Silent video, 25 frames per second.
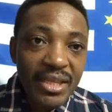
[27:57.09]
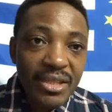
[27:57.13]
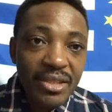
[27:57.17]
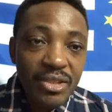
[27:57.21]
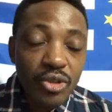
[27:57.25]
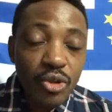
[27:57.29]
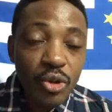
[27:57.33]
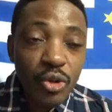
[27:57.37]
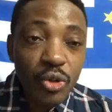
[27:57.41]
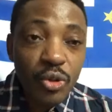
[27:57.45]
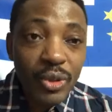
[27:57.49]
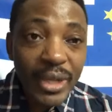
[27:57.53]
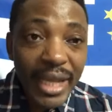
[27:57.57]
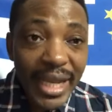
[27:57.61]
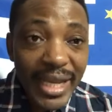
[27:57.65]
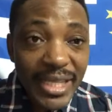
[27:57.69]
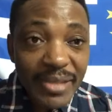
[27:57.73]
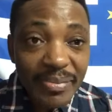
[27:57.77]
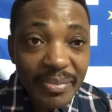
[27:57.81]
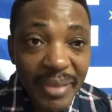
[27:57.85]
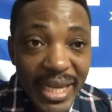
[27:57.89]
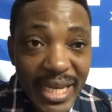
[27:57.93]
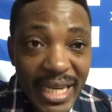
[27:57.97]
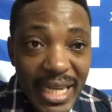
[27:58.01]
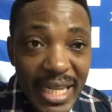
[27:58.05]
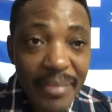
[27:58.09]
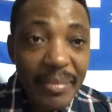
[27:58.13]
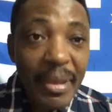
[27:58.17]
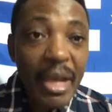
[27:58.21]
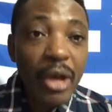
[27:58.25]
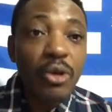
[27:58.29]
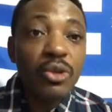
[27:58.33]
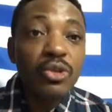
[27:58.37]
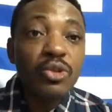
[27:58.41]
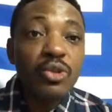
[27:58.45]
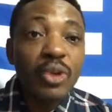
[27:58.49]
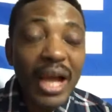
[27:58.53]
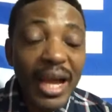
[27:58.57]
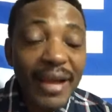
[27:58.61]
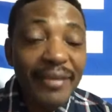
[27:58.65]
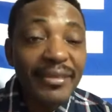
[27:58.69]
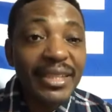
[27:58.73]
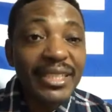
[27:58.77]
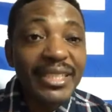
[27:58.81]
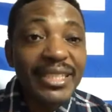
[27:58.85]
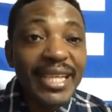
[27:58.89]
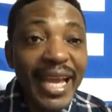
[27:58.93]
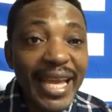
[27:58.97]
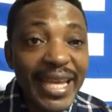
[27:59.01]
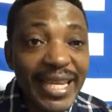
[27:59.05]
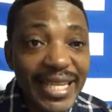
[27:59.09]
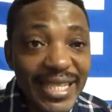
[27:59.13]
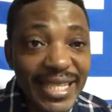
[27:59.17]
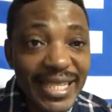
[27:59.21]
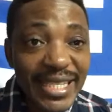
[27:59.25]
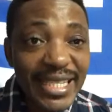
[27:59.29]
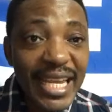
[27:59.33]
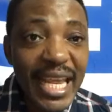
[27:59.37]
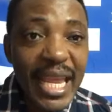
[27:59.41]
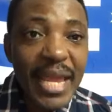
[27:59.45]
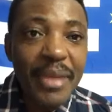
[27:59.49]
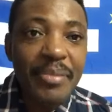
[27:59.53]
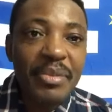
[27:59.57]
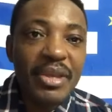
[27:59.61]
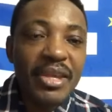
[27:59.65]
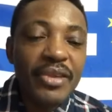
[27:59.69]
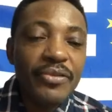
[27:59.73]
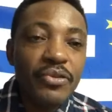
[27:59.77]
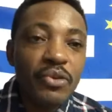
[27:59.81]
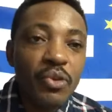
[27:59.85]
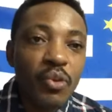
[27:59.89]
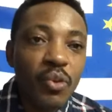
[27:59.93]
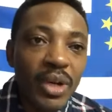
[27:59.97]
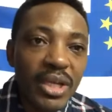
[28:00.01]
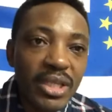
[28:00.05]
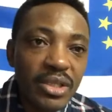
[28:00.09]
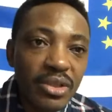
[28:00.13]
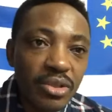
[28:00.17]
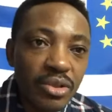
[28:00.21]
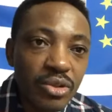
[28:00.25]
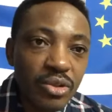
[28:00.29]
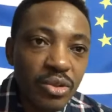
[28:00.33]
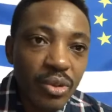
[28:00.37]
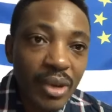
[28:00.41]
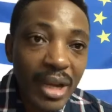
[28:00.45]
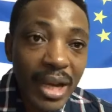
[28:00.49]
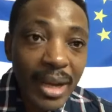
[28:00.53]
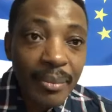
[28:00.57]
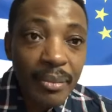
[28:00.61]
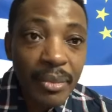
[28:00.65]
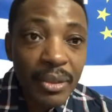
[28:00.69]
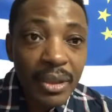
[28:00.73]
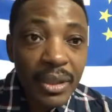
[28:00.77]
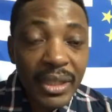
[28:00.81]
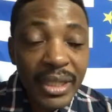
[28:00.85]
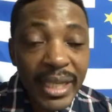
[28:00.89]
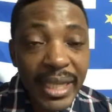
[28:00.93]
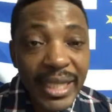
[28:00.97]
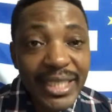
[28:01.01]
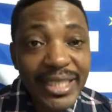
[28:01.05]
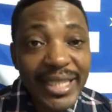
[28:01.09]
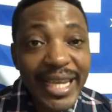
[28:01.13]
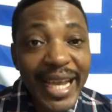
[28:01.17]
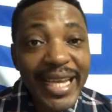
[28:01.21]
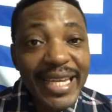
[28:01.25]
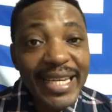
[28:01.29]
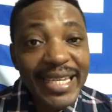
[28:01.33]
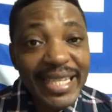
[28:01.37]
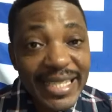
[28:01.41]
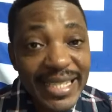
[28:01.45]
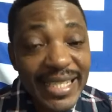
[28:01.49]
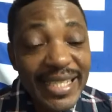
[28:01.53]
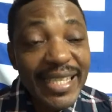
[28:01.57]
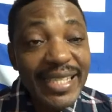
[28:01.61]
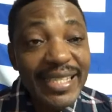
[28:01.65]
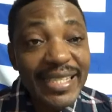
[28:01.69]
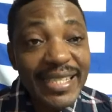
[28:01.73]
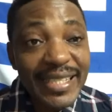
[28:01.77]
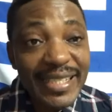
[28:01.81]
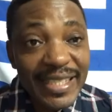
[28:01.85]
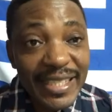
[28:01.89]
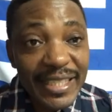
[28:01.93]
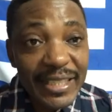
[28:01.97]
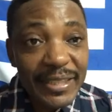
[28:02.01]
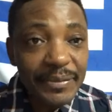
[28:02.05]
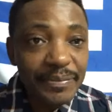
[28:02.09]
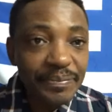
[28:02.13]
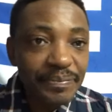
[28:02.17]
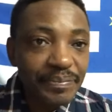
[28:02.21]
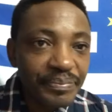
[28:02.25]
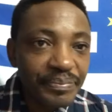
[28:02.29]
So that is my name. I also have a Chinese name, if you want to know. I'm a Chinese citizen.